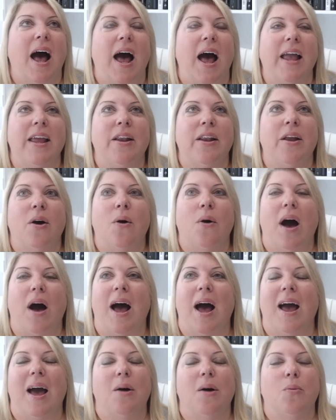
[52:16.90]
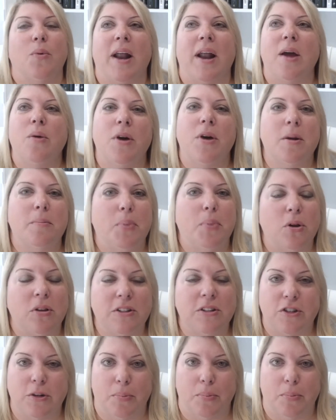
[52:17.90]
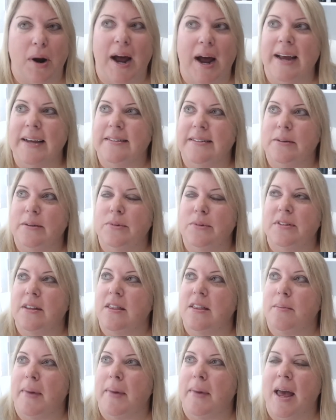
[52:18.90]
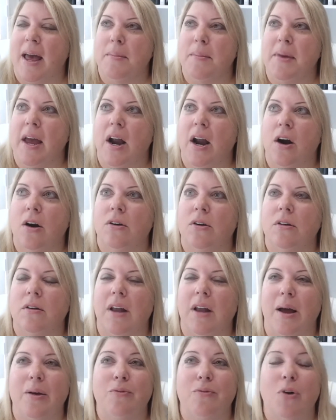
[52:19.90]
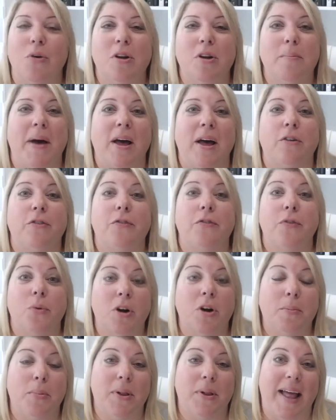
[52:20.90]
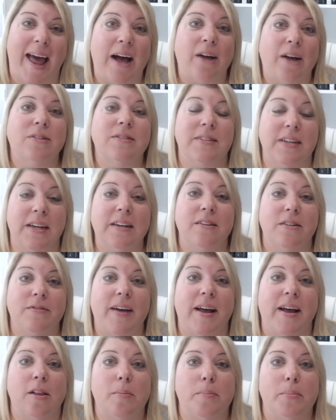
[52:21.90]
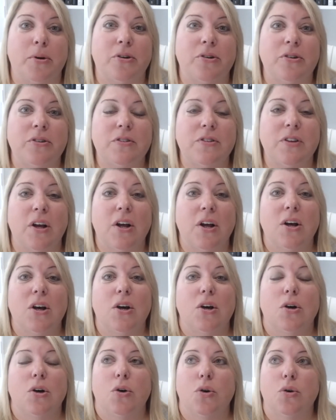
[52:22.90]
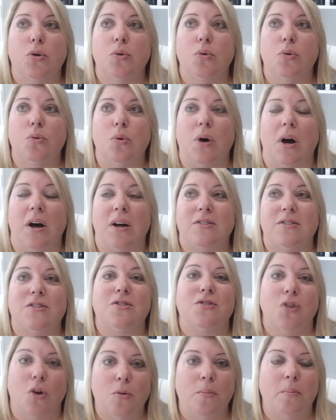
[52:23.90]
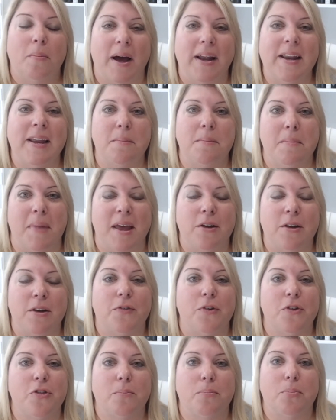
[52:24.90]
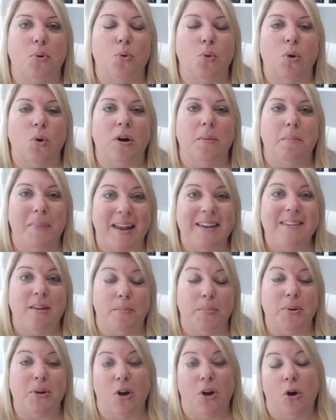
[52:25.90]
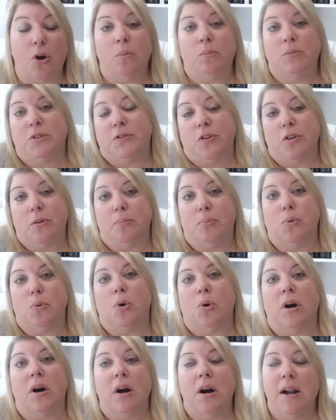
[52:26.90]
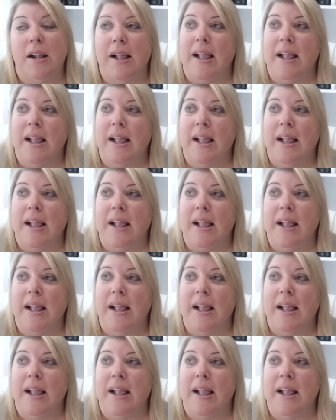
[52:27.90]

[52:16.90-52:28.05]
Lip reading: you know, when I won a Pulitzer Prize, it was at the Miami Herald. I wrote about affordable housing developers who stole money meant for the poor, meant to build homes for the poor.